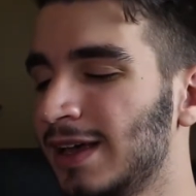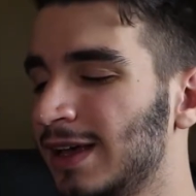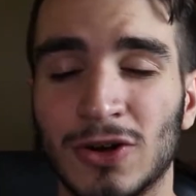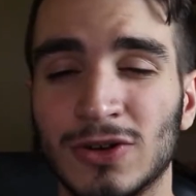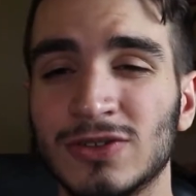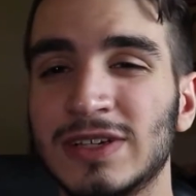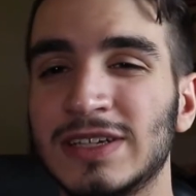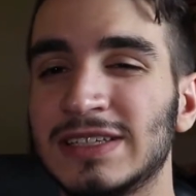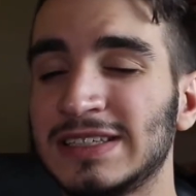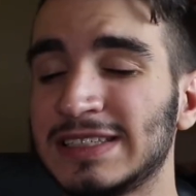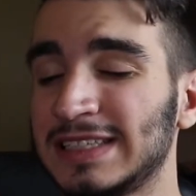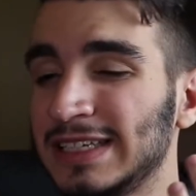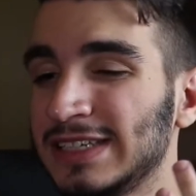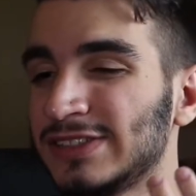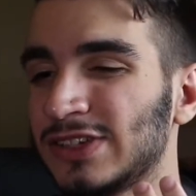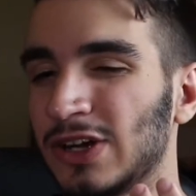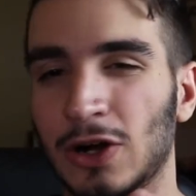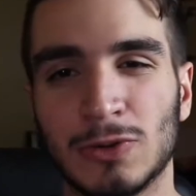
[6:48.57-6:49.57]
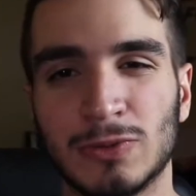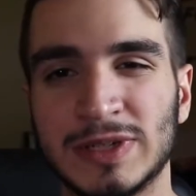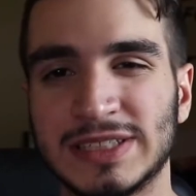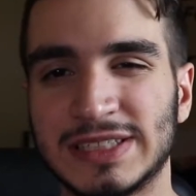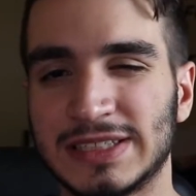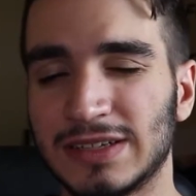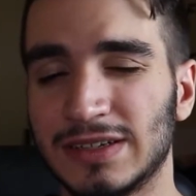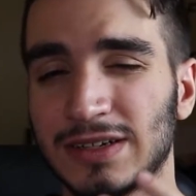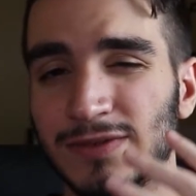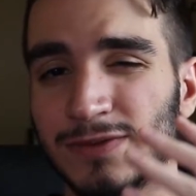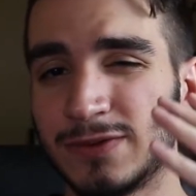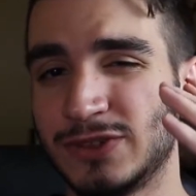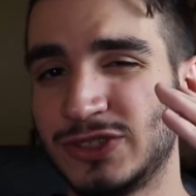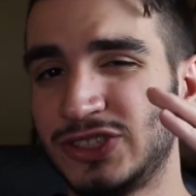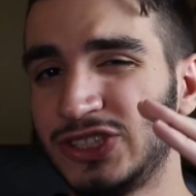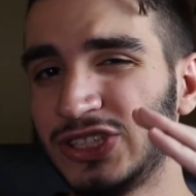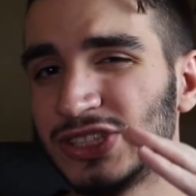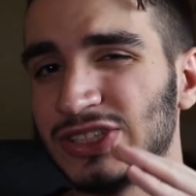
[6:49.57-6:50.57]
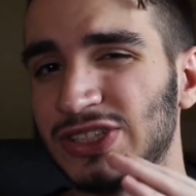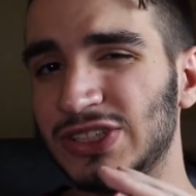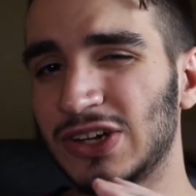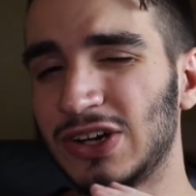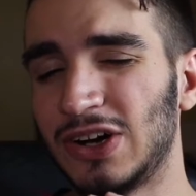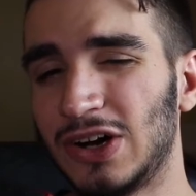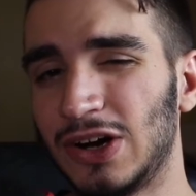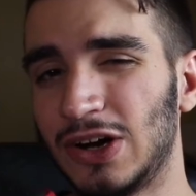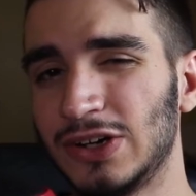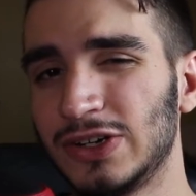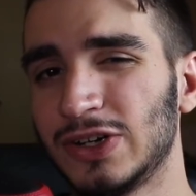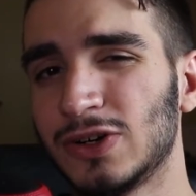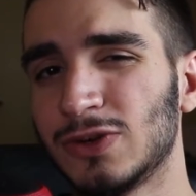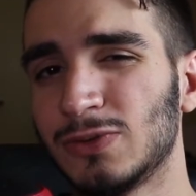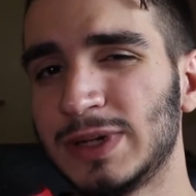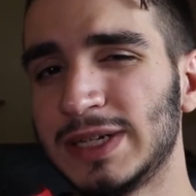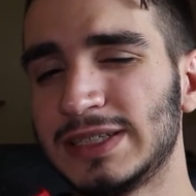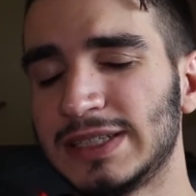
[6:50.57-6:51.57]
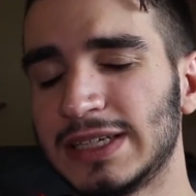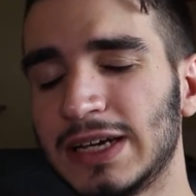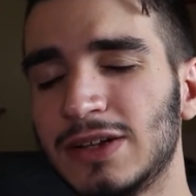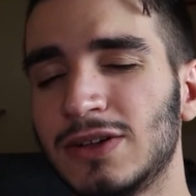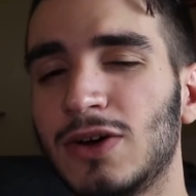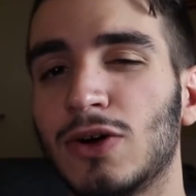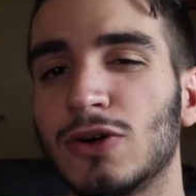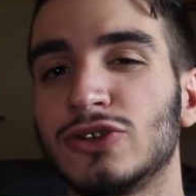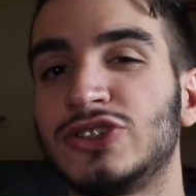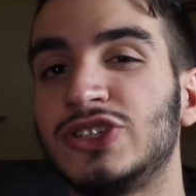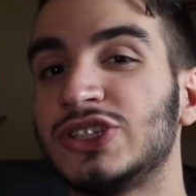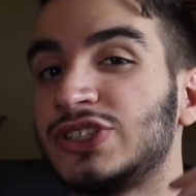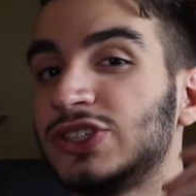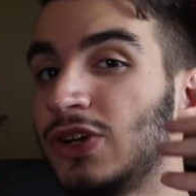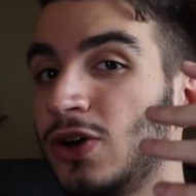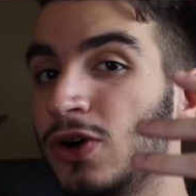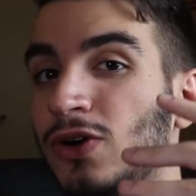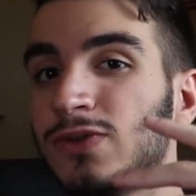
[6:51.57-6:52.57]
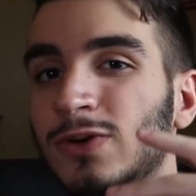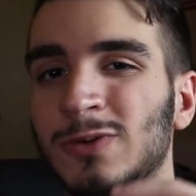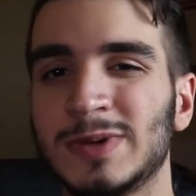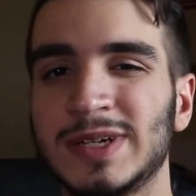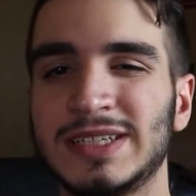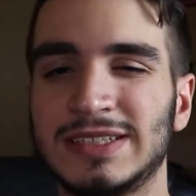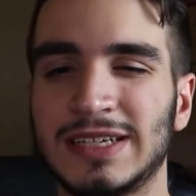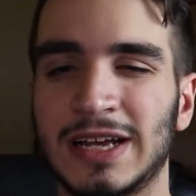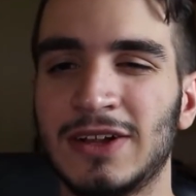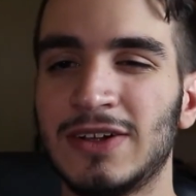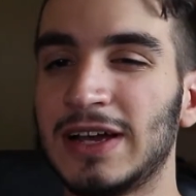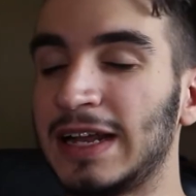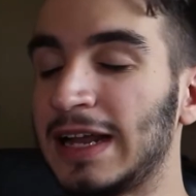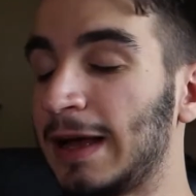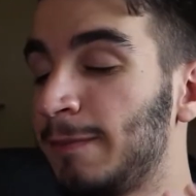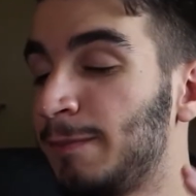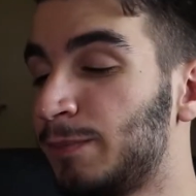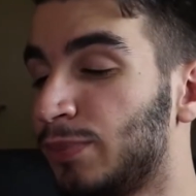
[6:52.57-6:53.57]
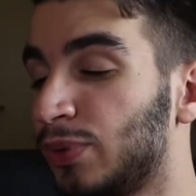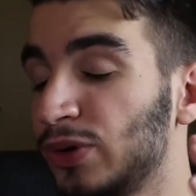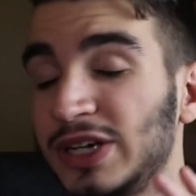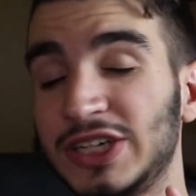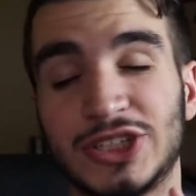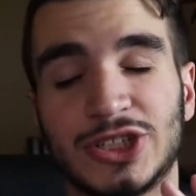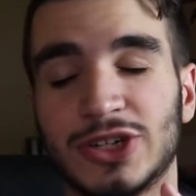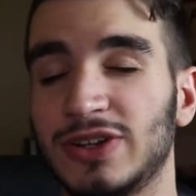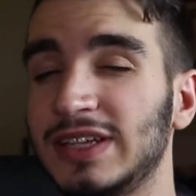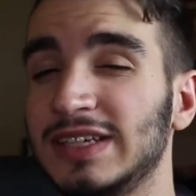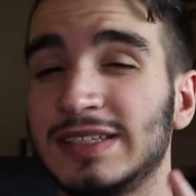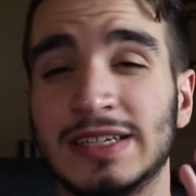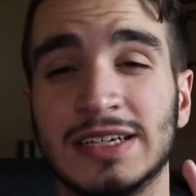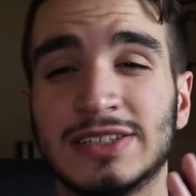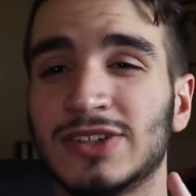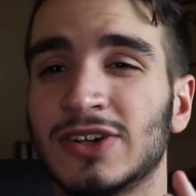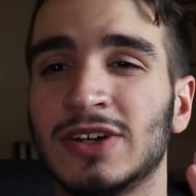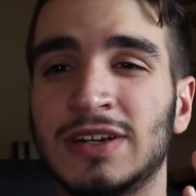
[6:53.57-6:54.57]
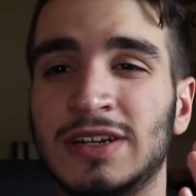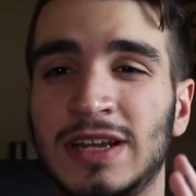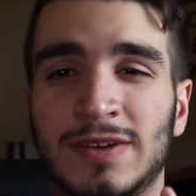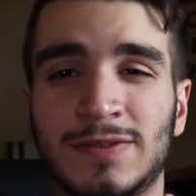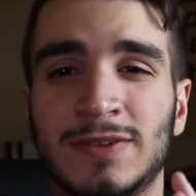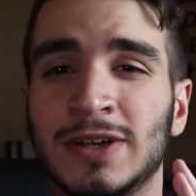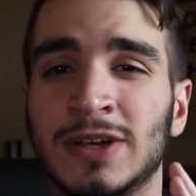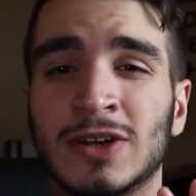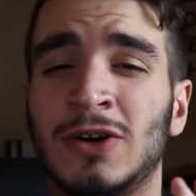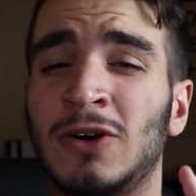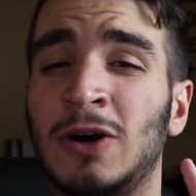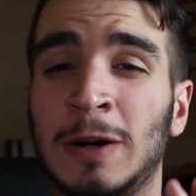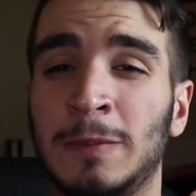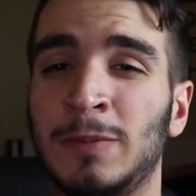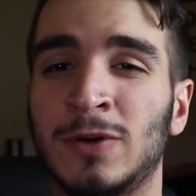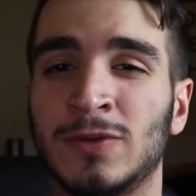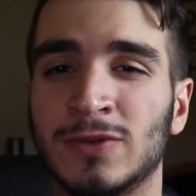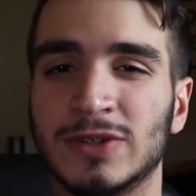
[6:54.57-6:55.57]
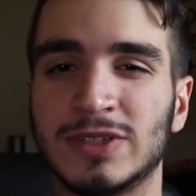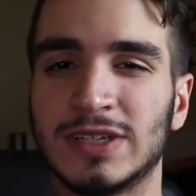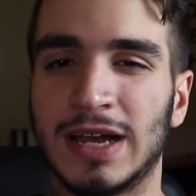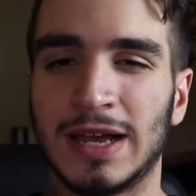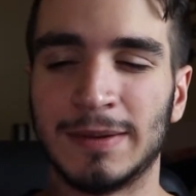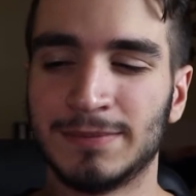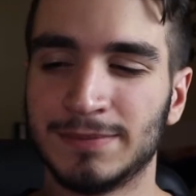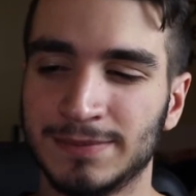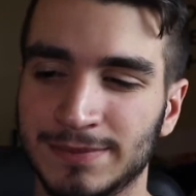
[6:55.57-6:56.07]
Currently, these things are reselling for just under retail or just over retail, and I'm pretty sure these things are definitely going up over time.